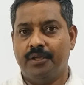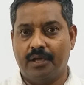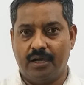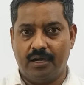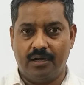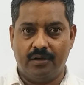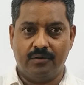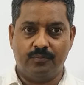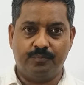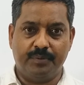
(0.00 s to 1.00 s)

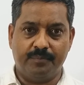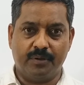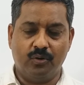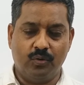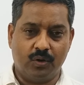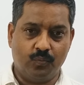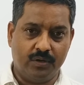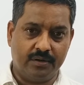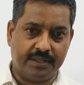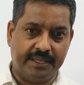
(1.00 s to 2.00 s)
uh, people who are
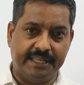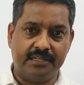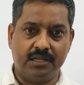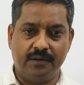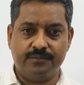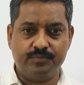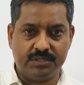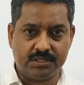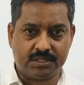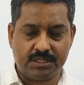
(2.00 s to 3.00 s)
working in
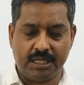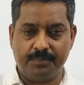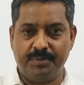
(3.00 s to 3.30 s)
government today,